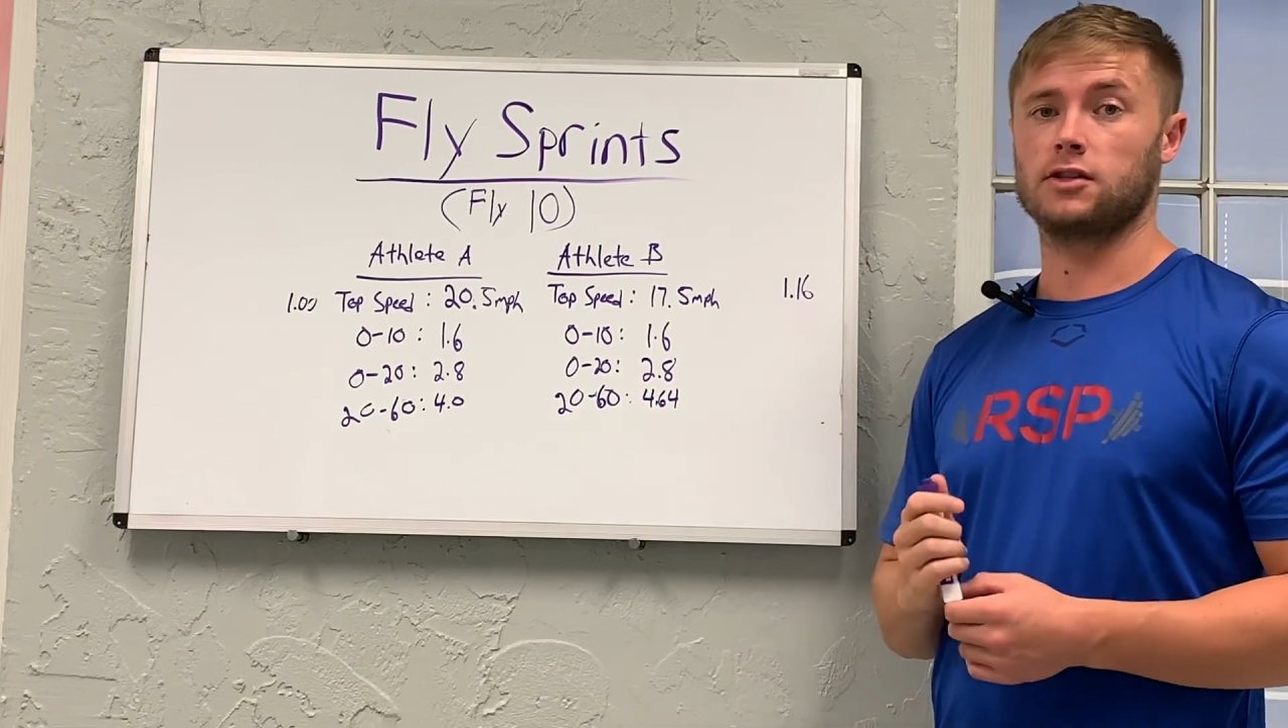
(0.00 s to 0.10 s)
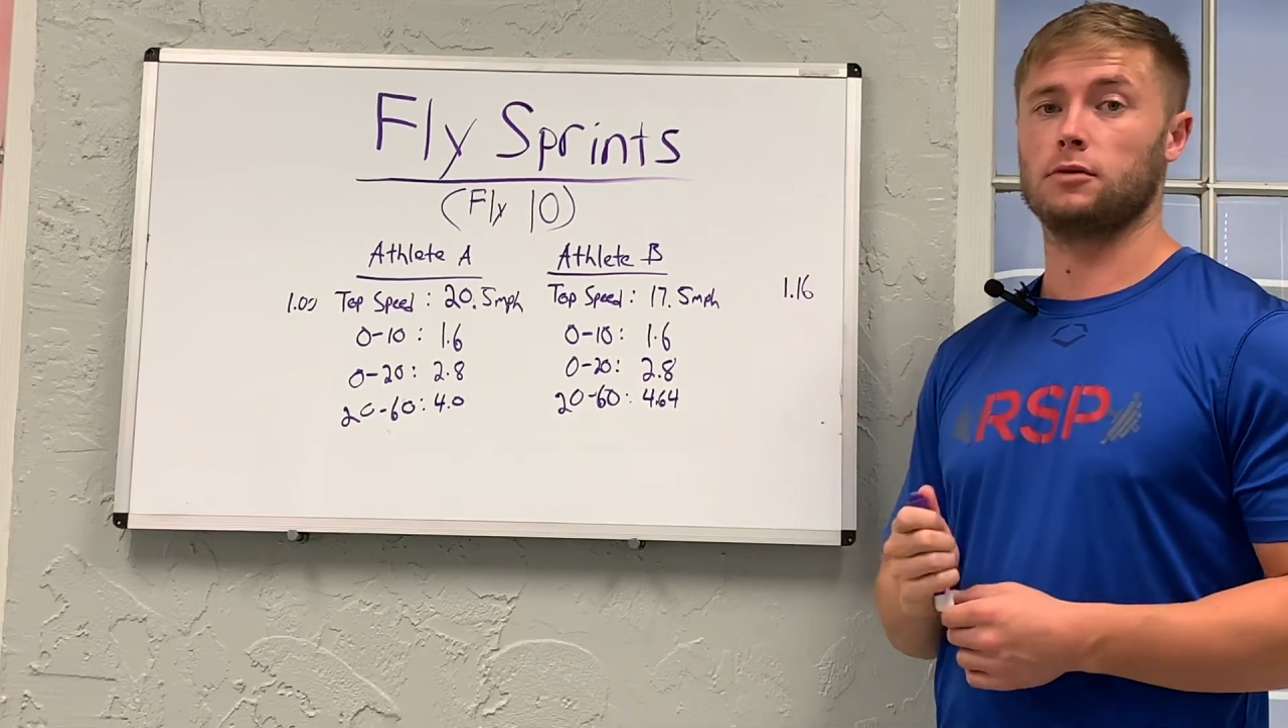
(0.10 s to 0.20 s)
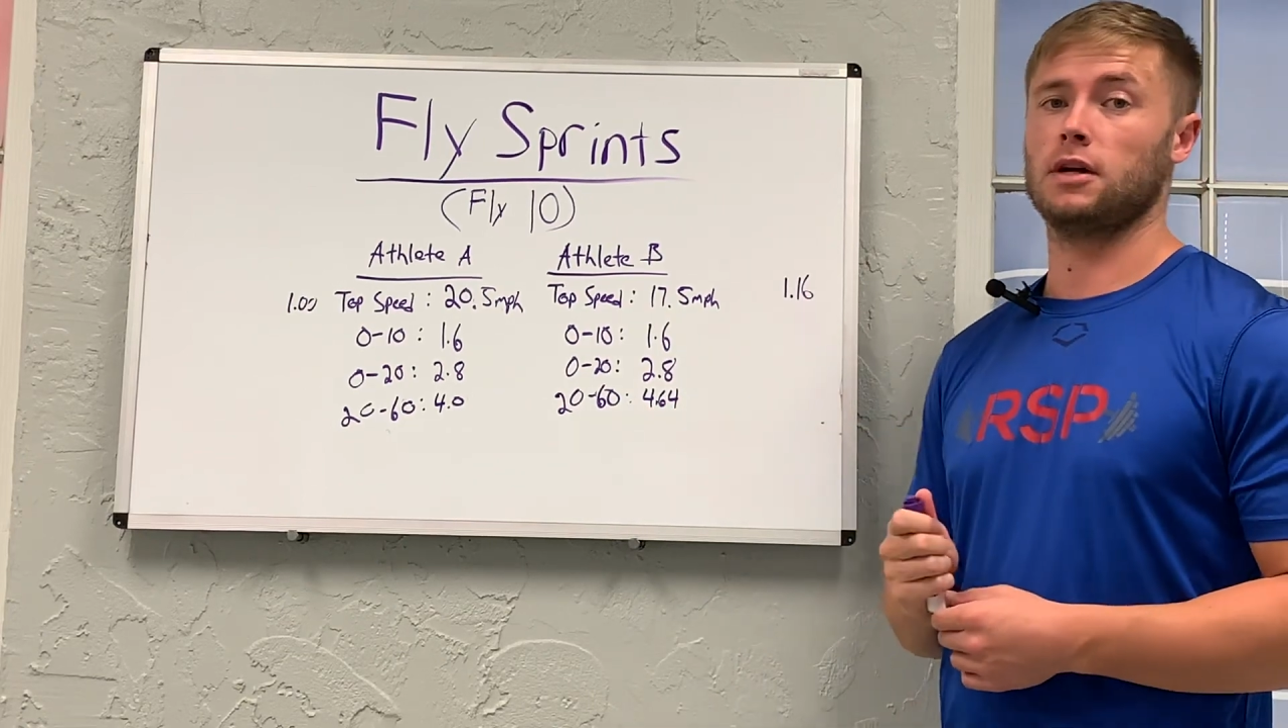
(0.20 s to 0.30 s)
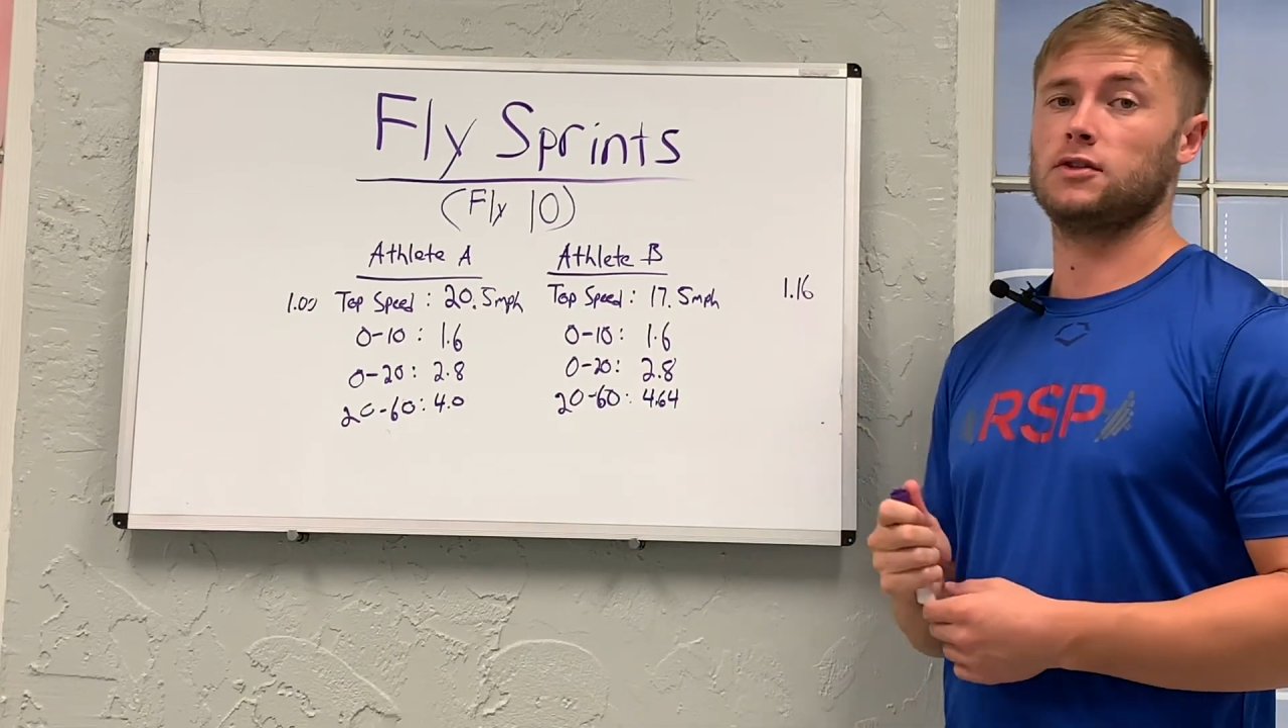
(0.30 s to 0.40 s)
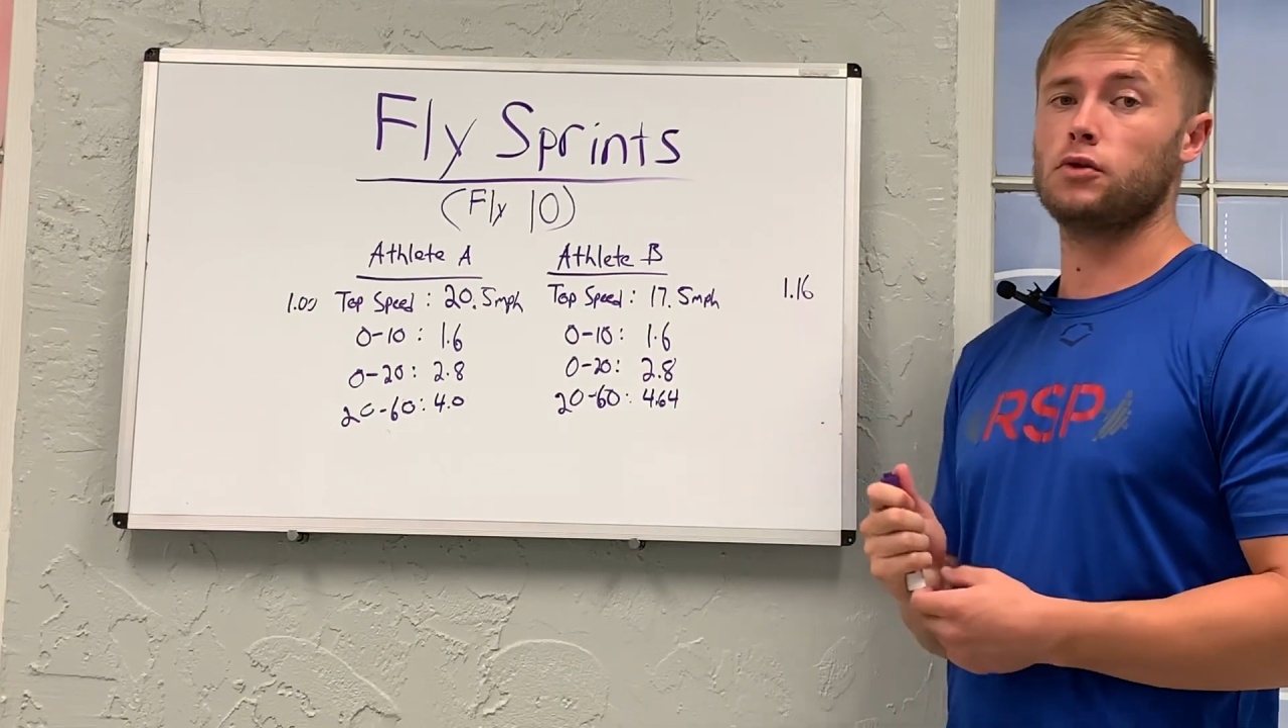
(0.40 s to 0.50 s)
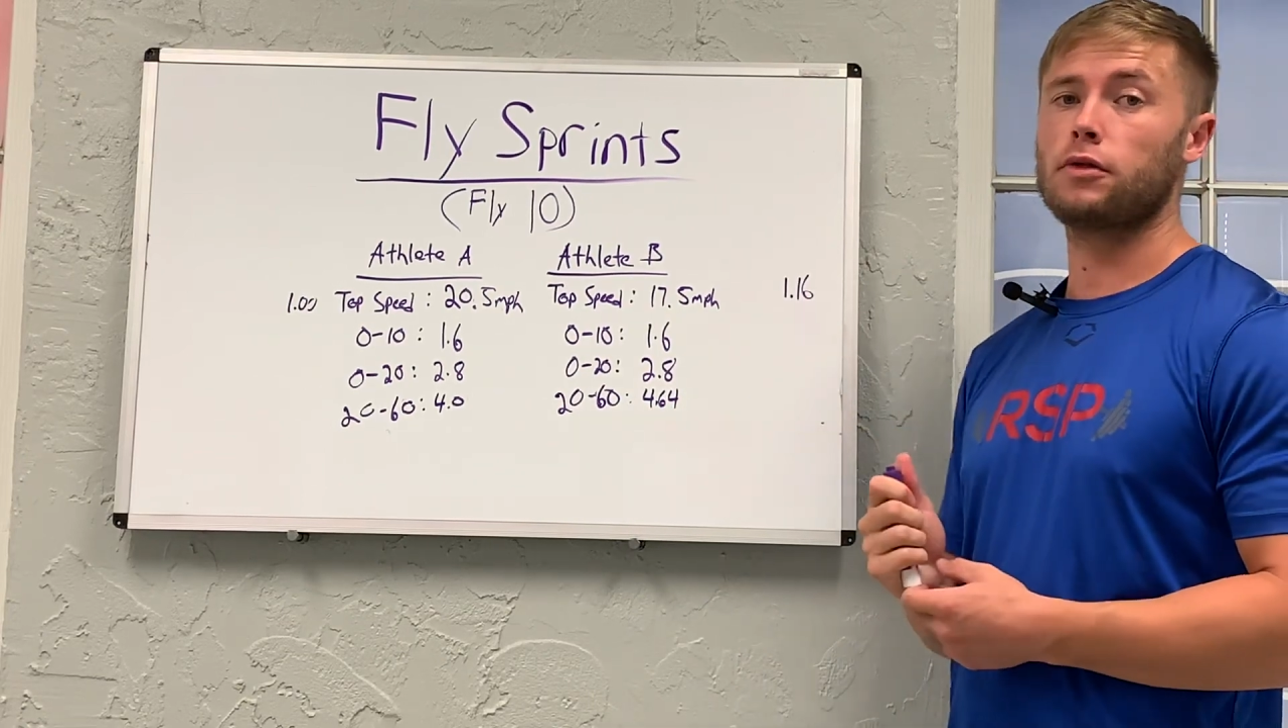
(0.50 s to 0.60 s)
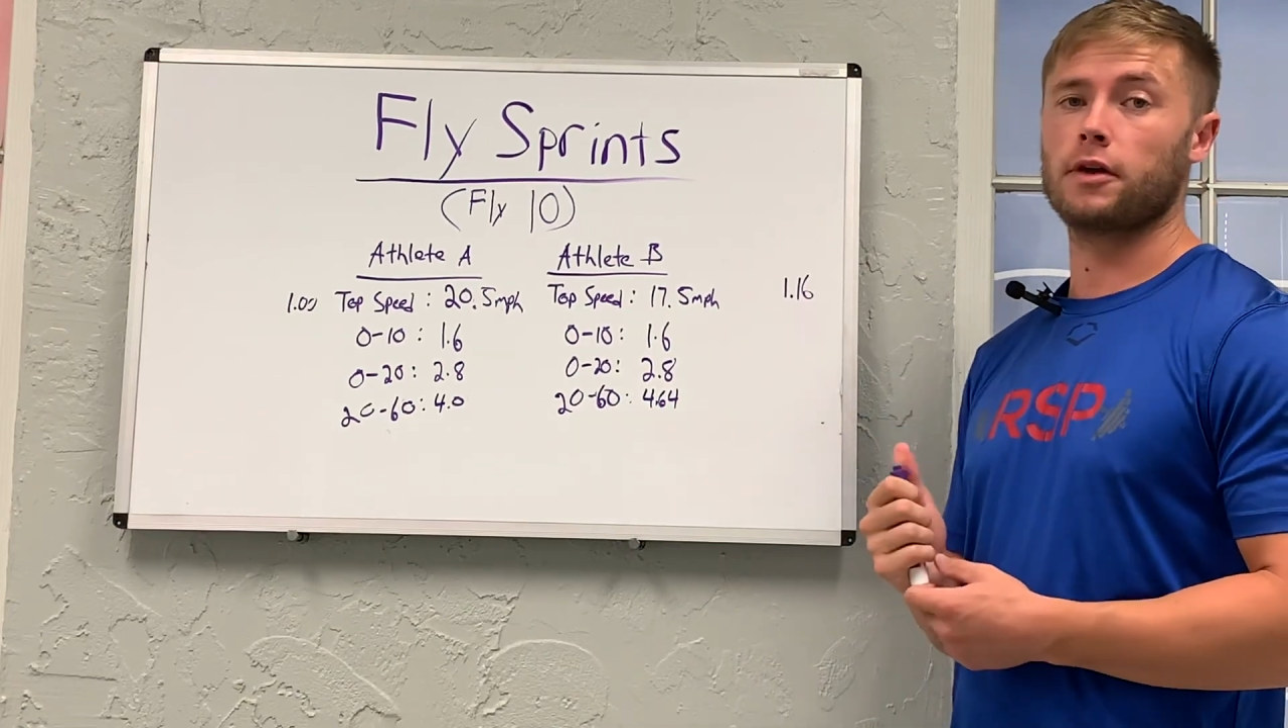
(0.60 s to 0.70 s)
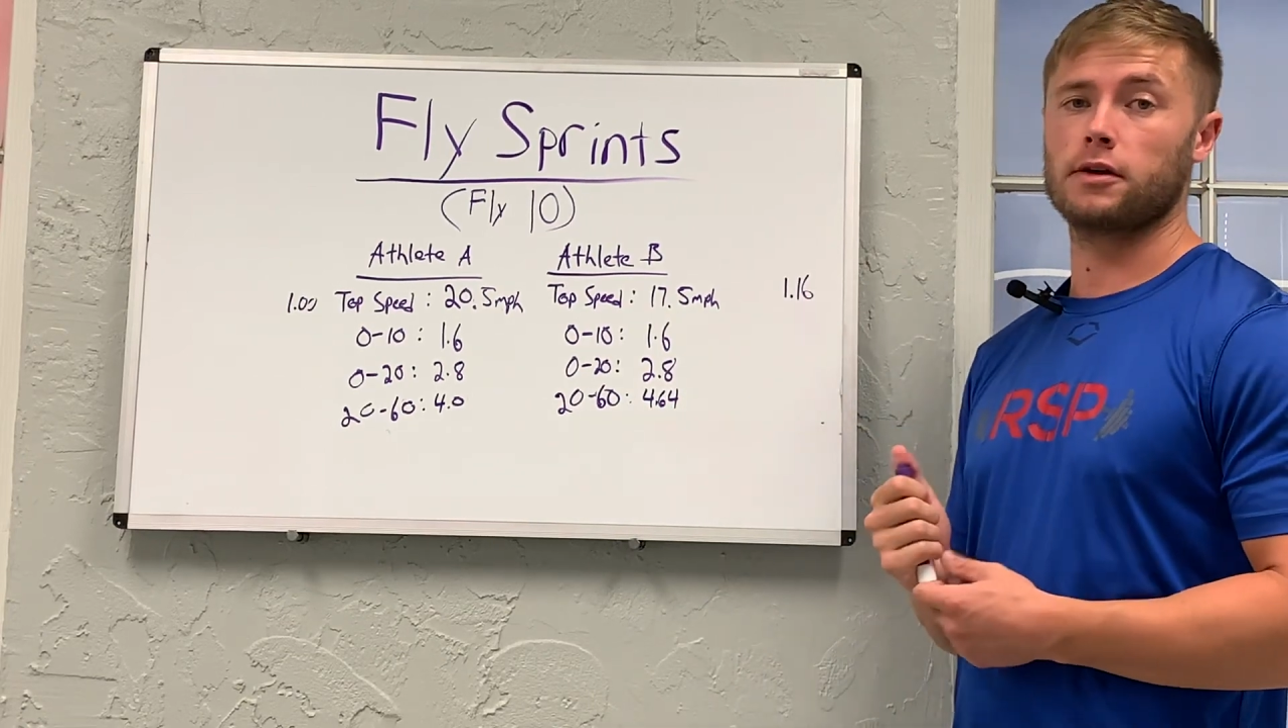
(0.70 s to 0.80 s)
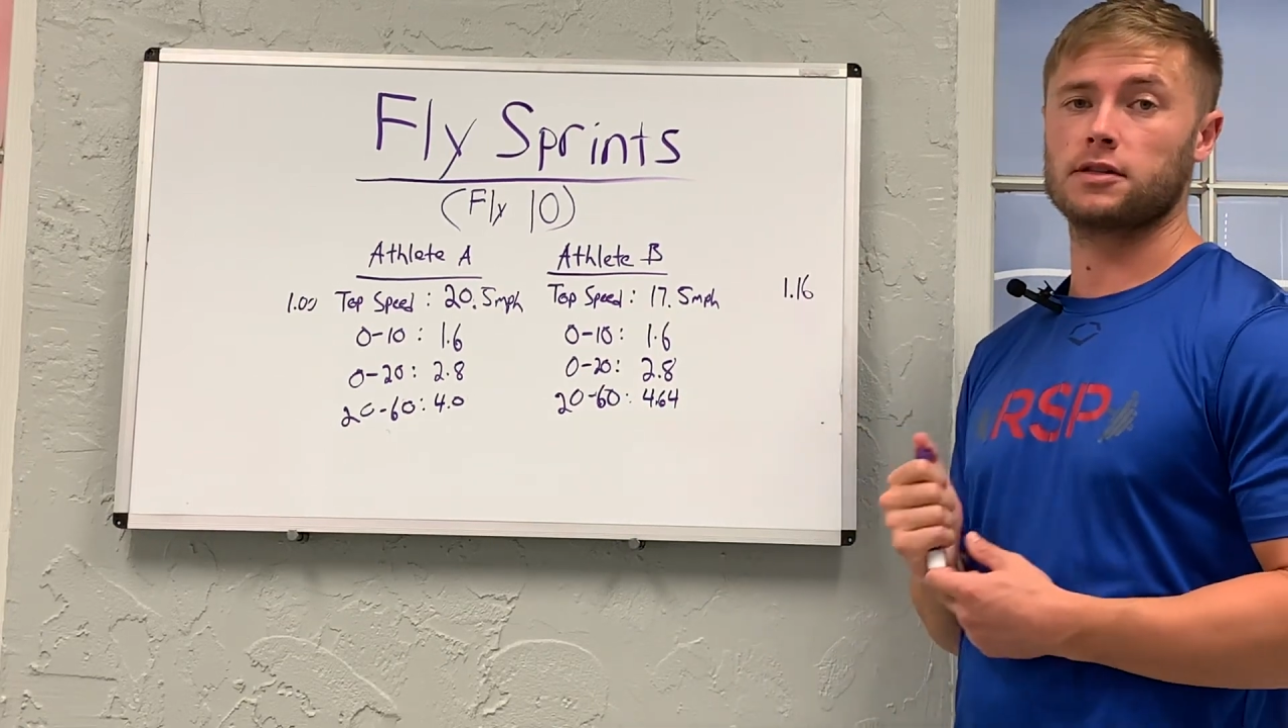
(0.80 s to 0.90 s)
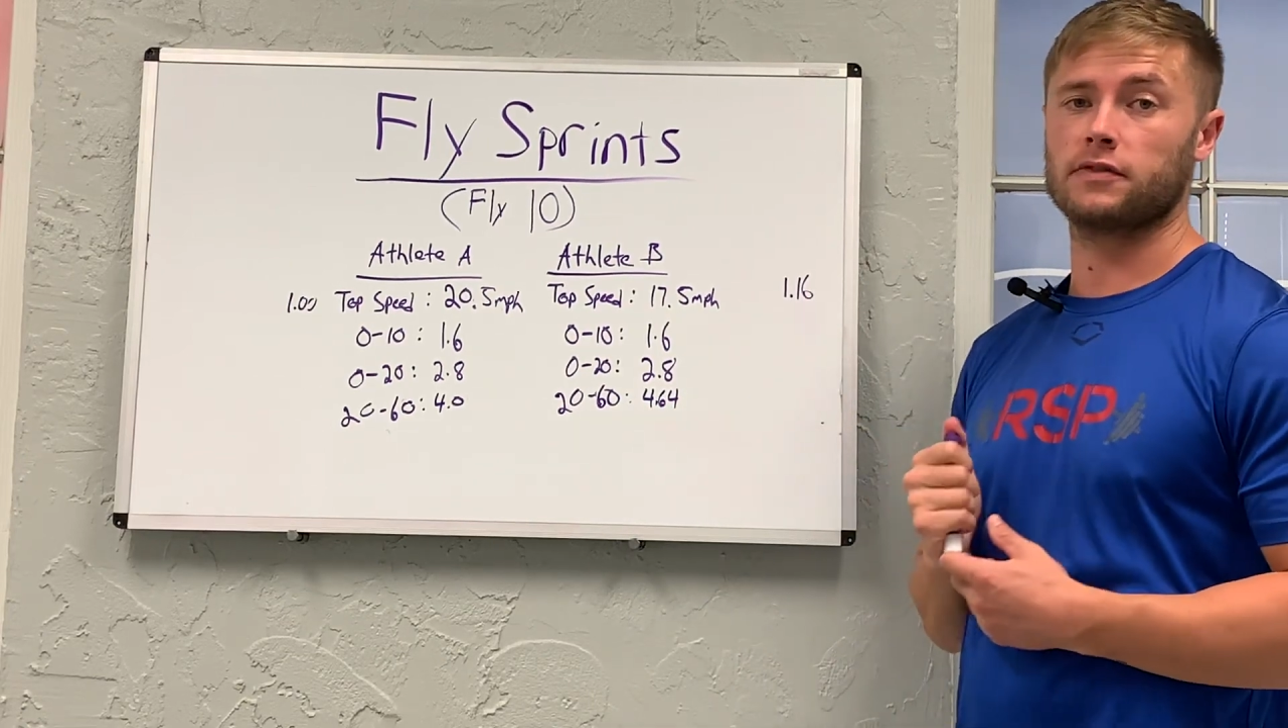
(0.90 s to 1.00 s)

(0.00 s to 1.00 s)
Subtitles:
So about 2/3